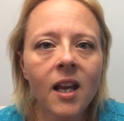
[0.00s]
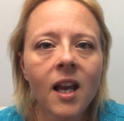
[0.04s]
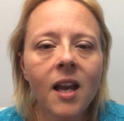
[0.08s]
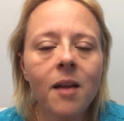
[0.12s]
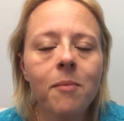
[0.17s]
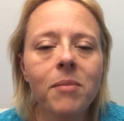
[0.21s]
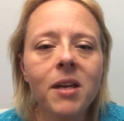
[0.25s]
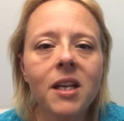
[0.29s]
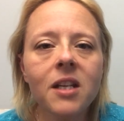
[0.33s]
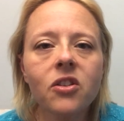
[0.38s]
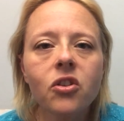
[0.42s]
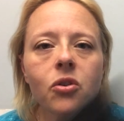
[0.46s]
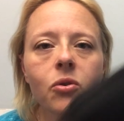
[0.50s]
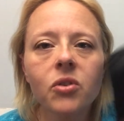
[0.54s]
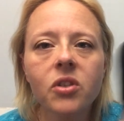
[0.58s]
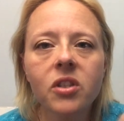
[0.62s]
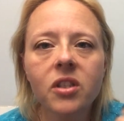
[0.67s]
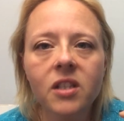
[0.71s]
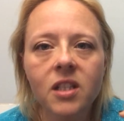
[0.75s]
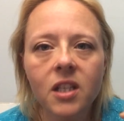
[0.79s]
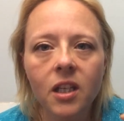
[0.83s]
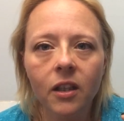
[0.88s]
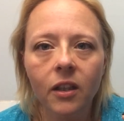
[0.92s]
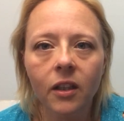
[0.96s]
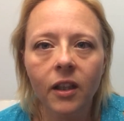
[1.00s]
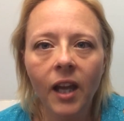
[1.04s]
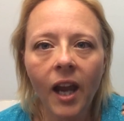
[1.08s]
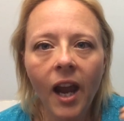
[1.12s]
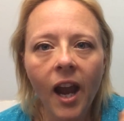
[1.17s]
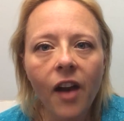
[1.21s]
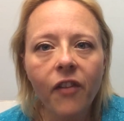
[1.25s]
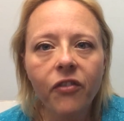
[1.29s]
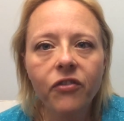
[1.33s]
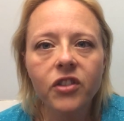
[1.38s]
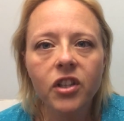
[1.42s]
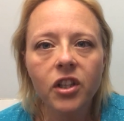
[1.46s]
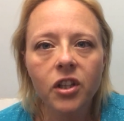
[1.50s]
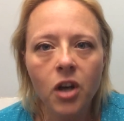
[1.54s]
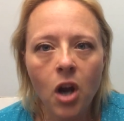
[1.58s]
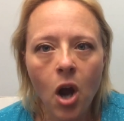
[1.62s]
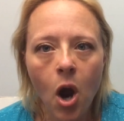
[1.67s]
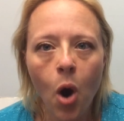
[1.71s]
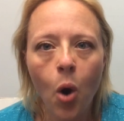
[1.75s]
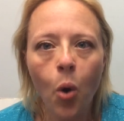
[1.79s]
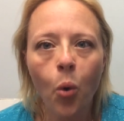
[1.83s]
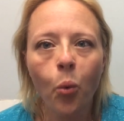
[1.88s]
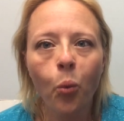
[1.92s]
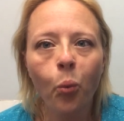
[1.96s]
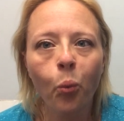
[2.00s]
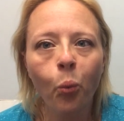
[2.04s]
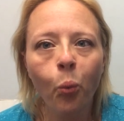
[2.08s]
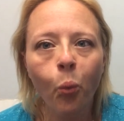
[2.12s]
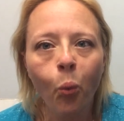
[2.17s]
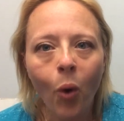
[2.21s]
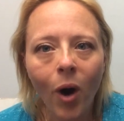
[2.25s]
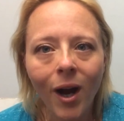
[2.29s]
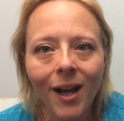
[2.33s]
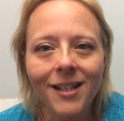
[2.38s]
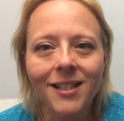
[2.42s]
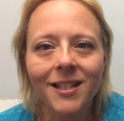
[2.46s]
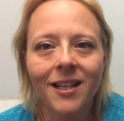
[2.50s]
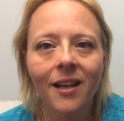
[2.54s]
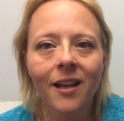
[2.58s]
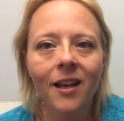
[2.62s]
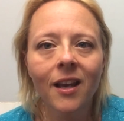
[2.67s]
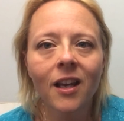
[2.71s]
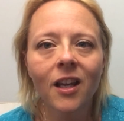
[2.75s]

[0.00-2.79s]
It means you still have to know what